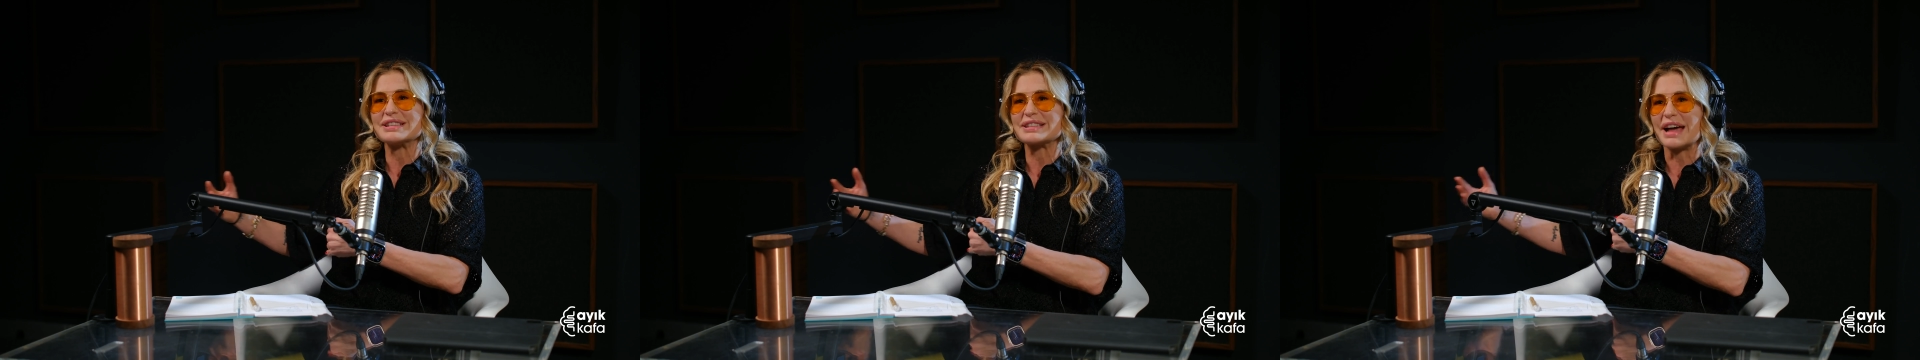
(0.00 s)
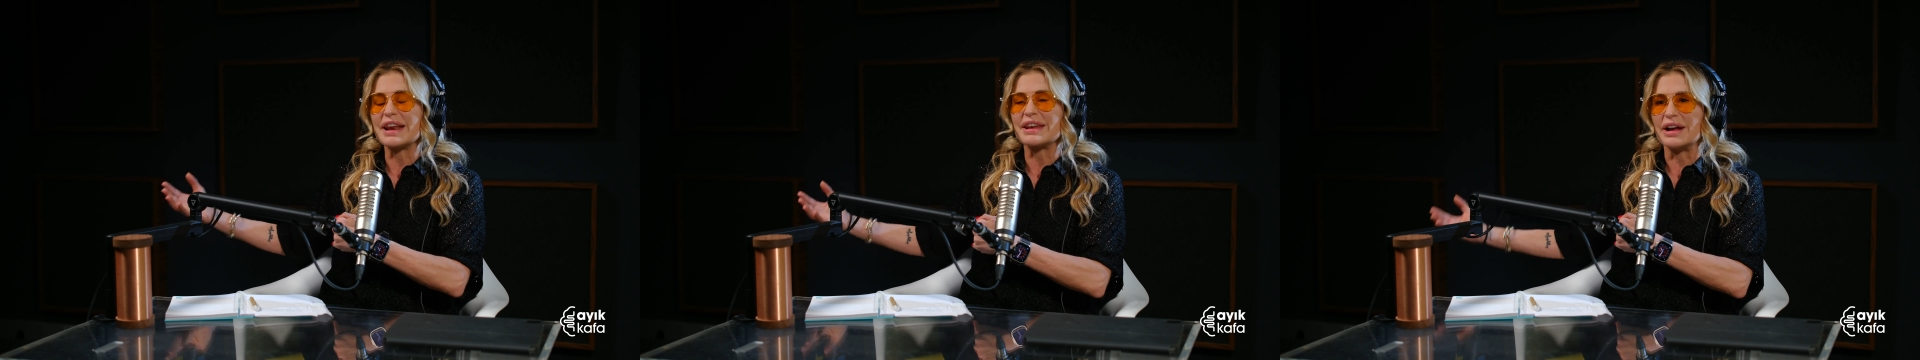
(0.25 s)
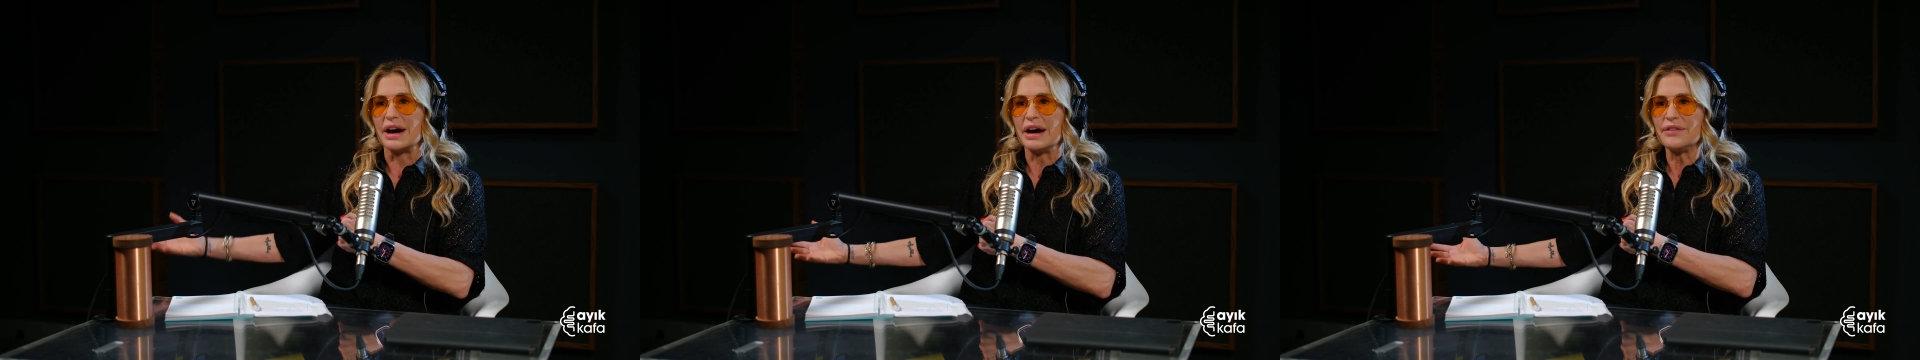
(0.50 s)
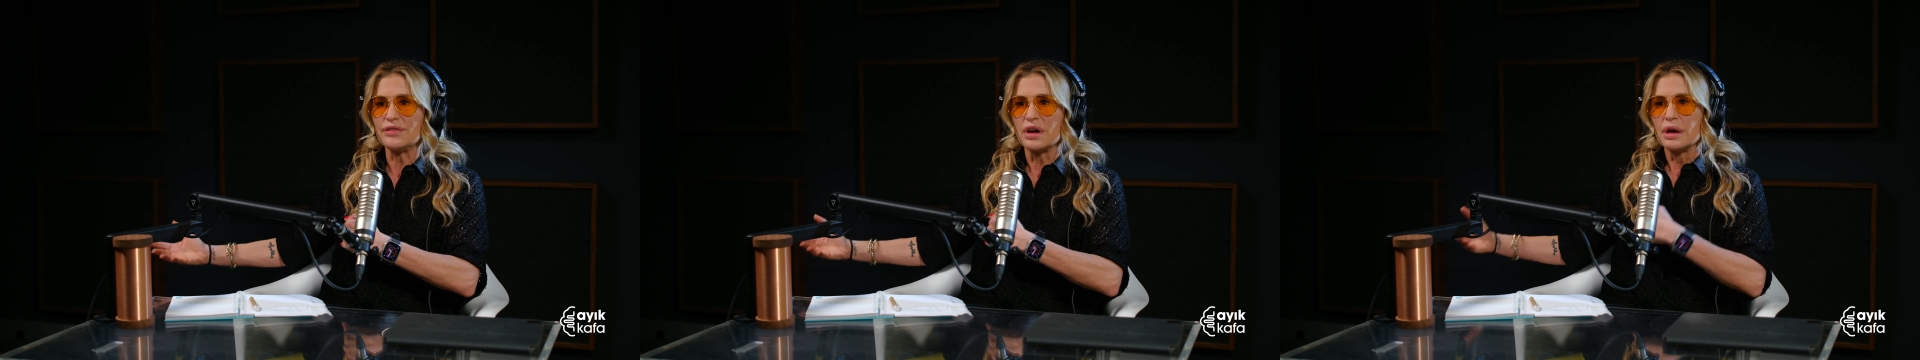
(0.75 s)
is not
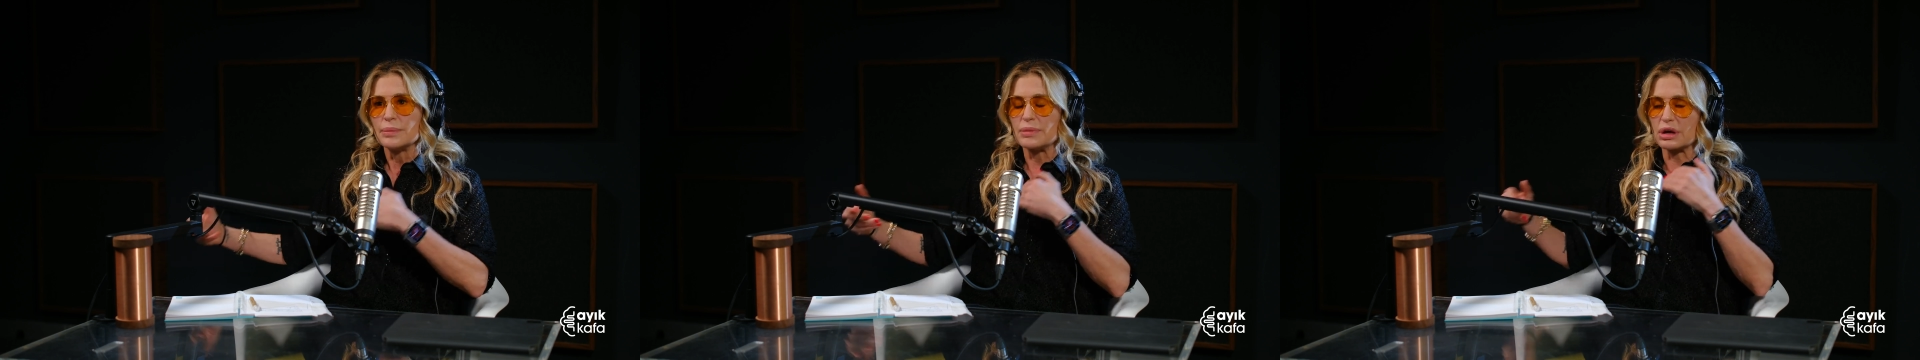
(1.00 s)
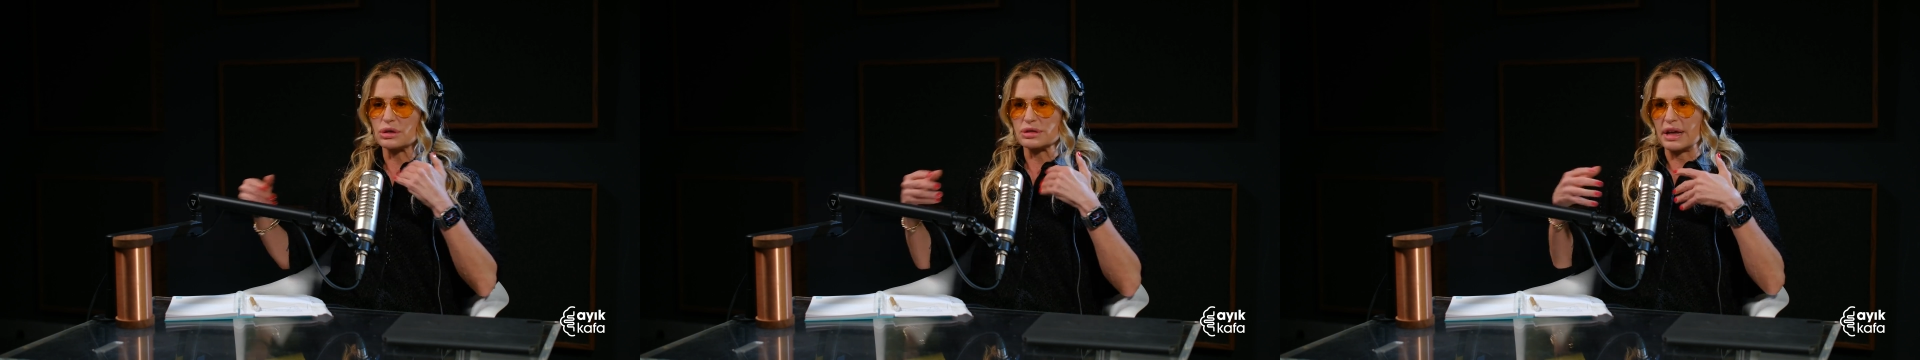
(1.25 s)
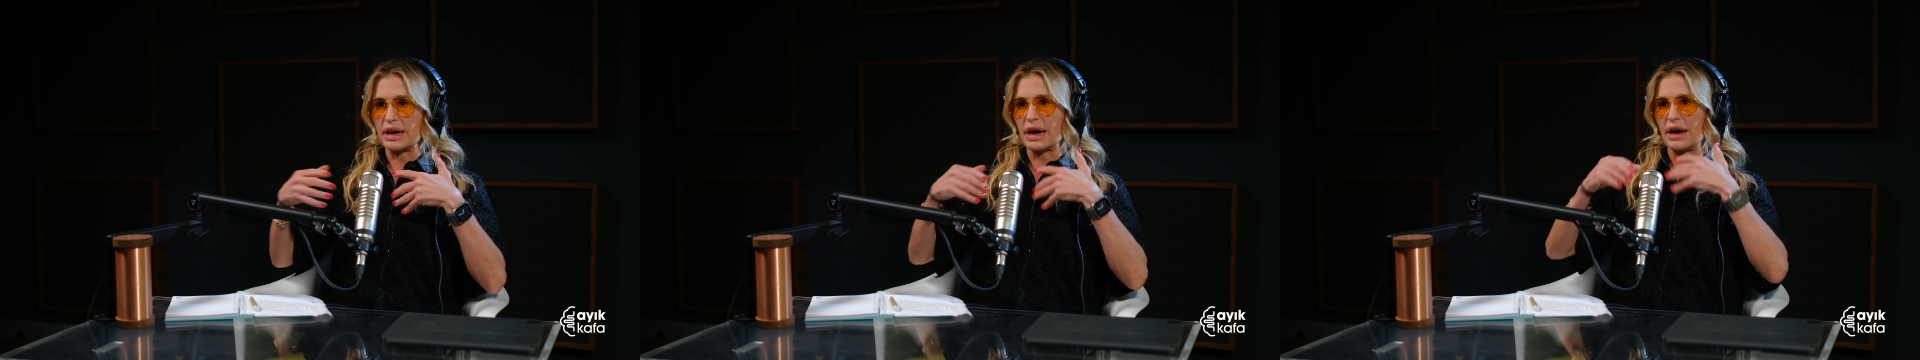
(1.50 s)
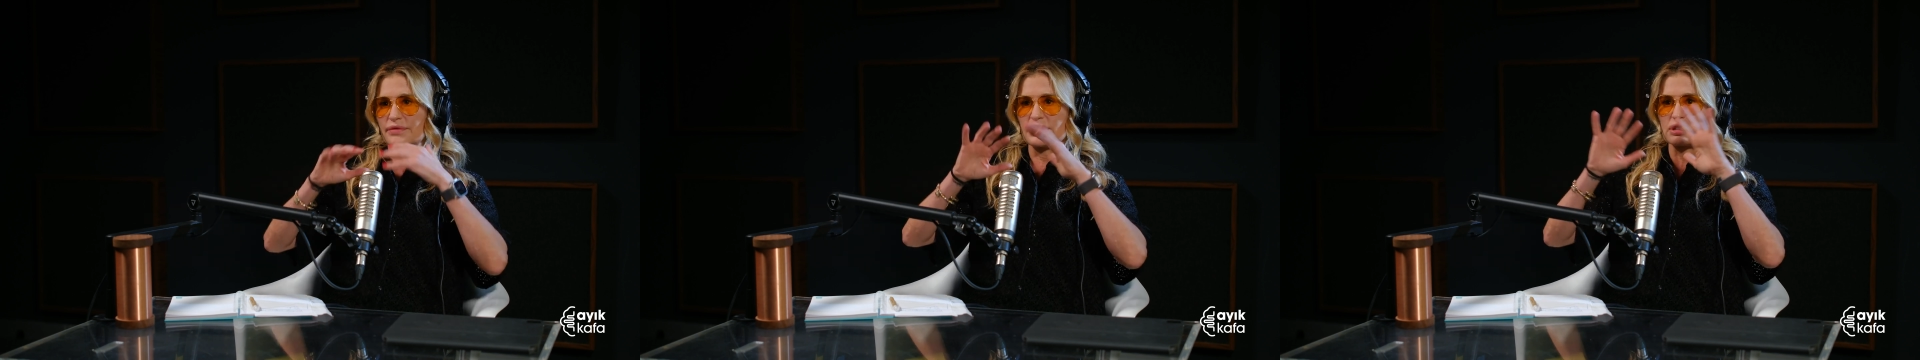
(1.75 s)
enough because they
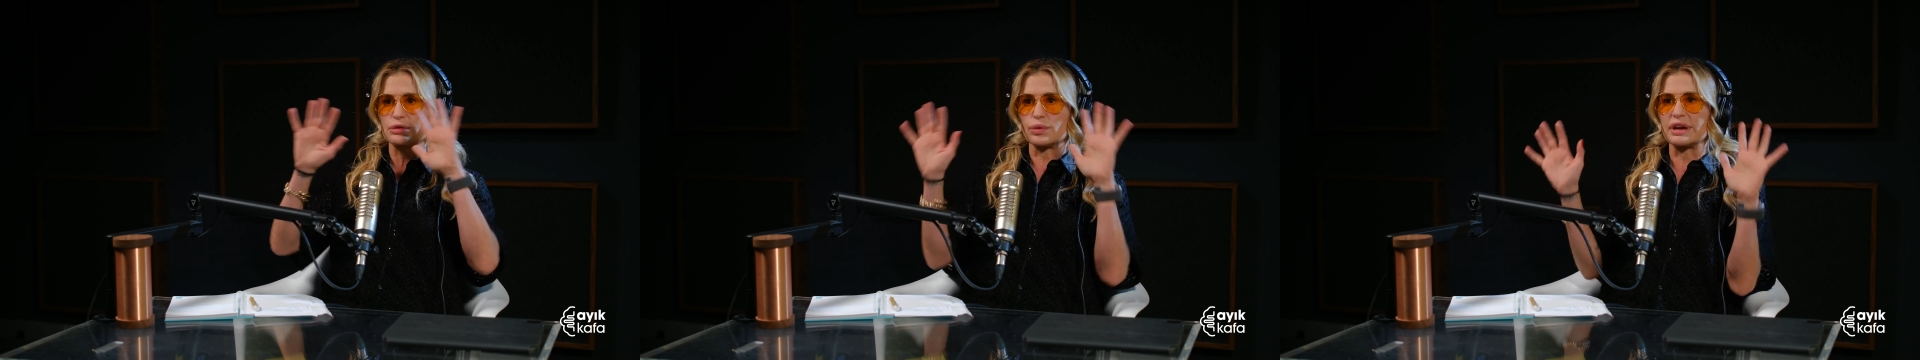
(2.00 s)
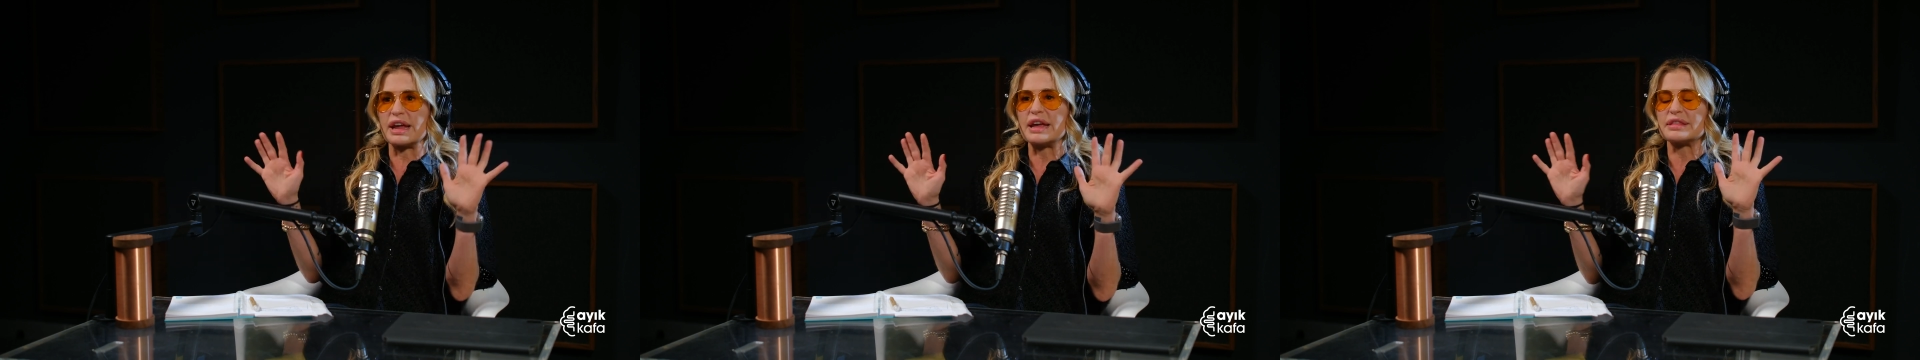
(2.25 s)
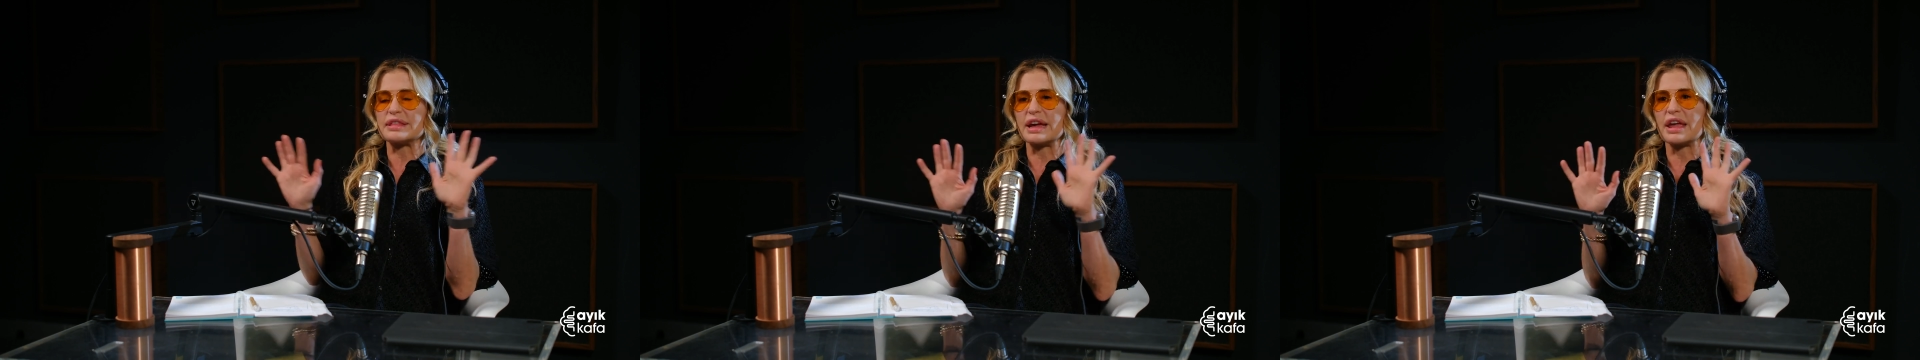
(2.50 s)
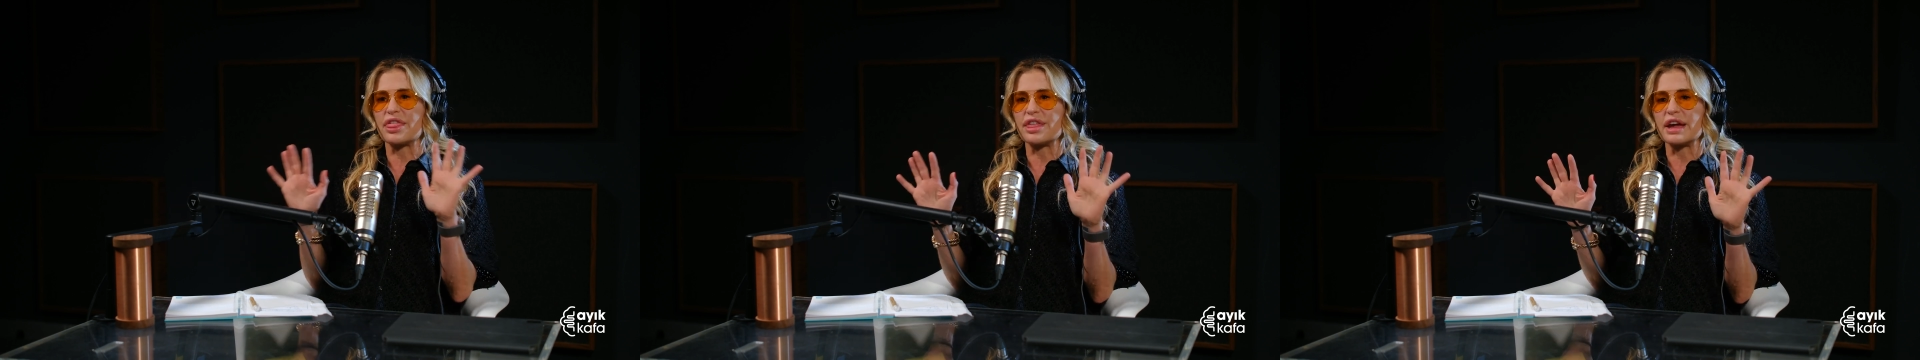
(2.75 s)
have this
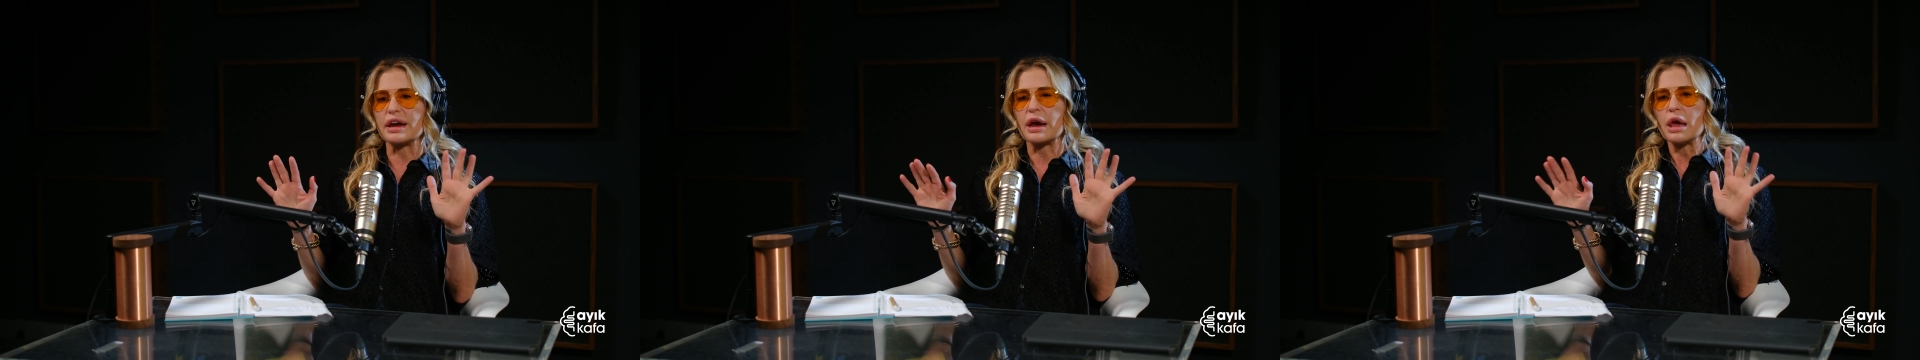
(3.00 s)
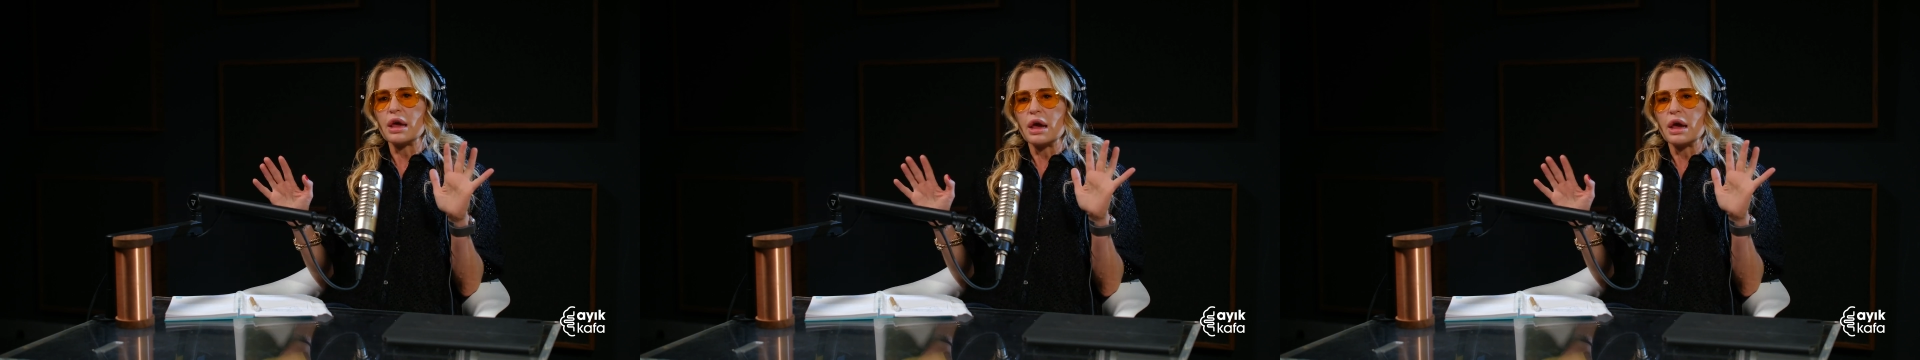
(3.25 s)
28-day thing.